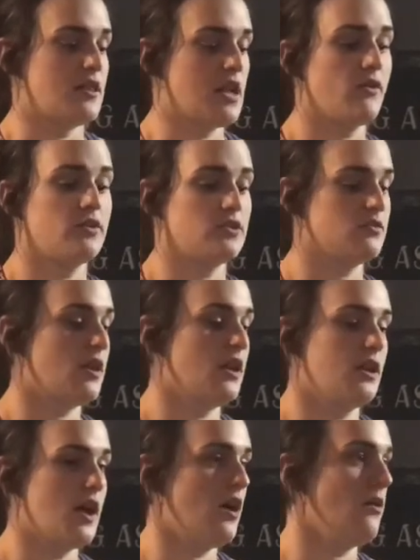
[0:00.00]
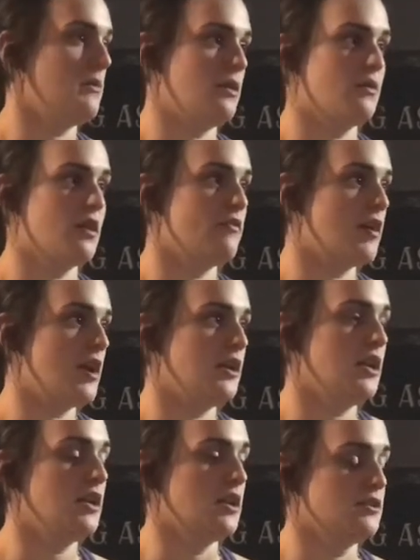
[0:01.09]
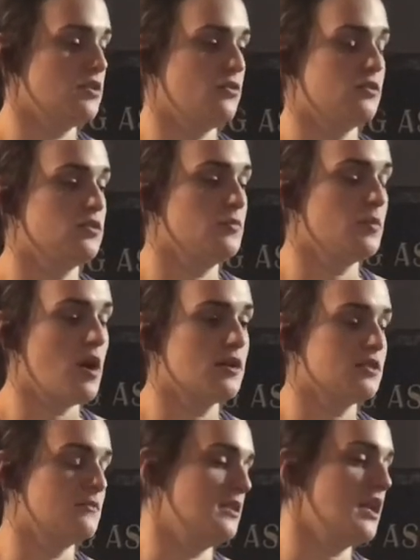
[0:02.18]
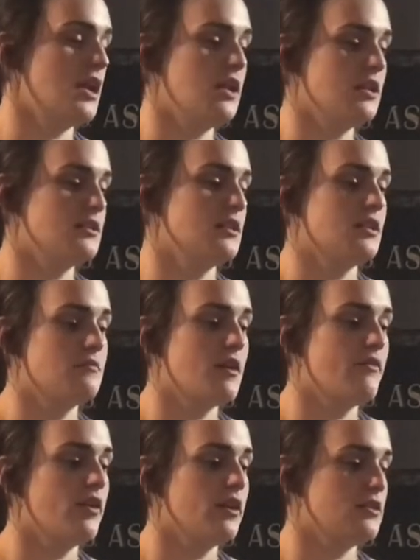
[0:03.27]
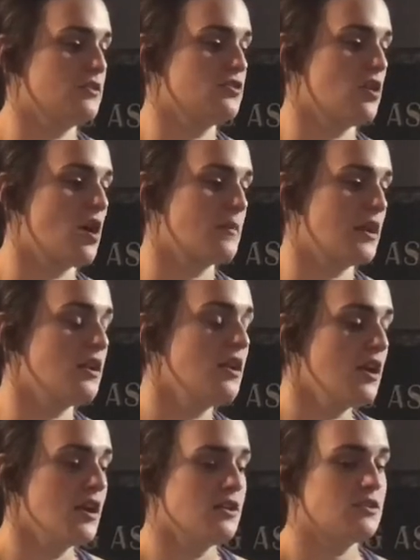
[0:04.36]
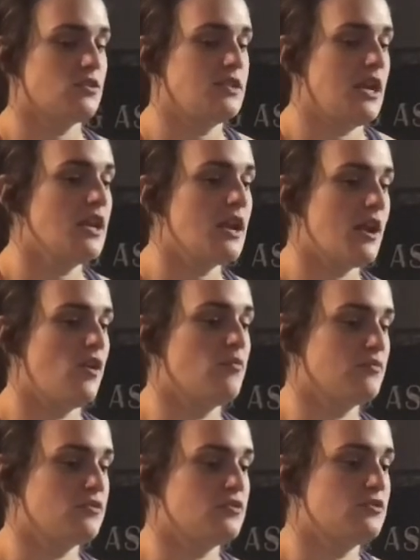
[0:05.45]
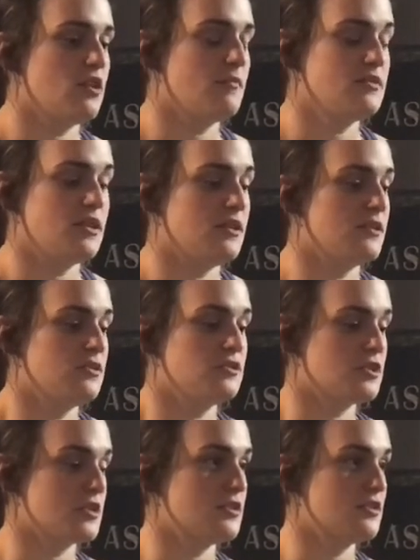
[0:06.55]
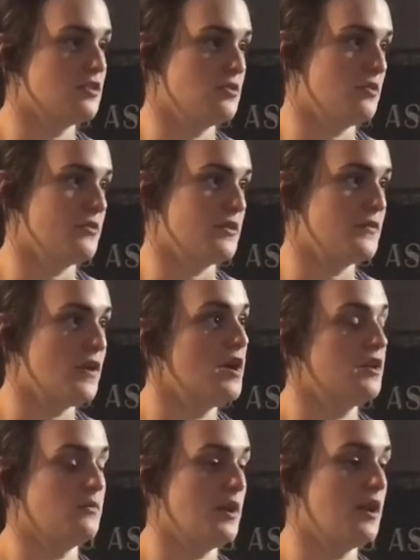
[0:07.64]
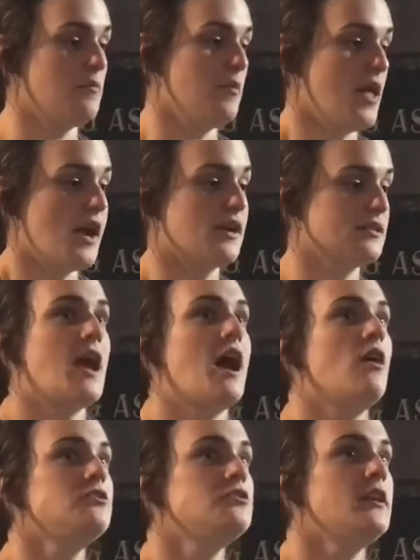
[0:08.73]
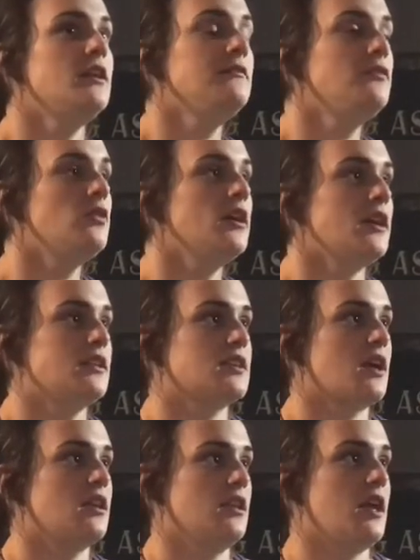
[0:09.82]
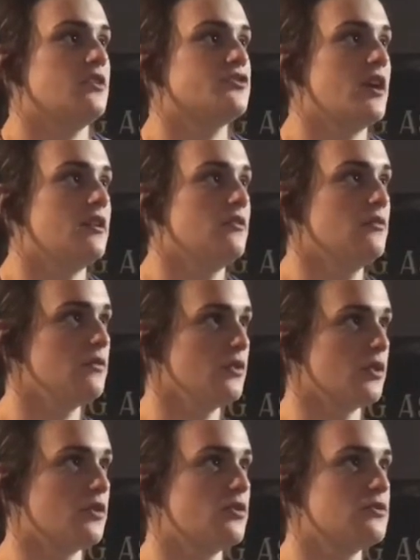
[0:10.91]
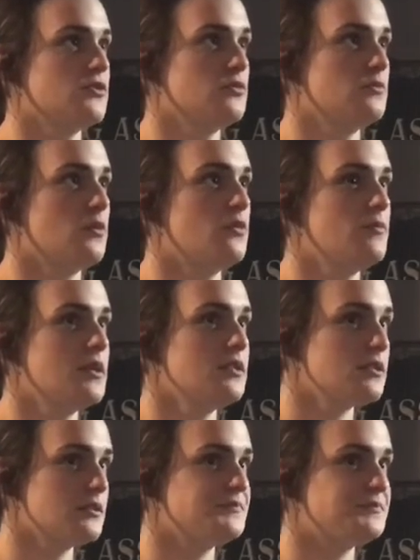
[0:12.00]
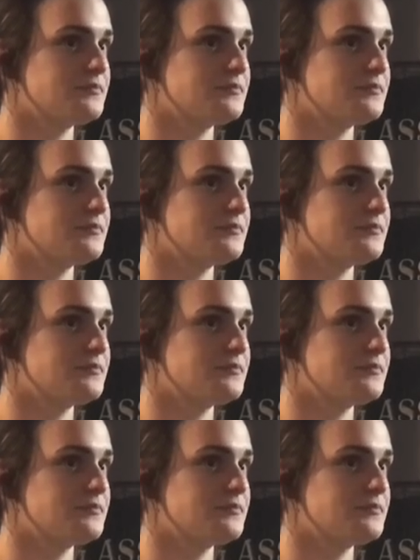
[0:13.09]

and they were just ready to help me whenever I needed. So it was super awesome. And Kenny and Tim have already done Strongman. So Dan and I almost just jumped in just to do it for fun, and we had a blast. Now training for it, it's kind of like trying to learn those new movements,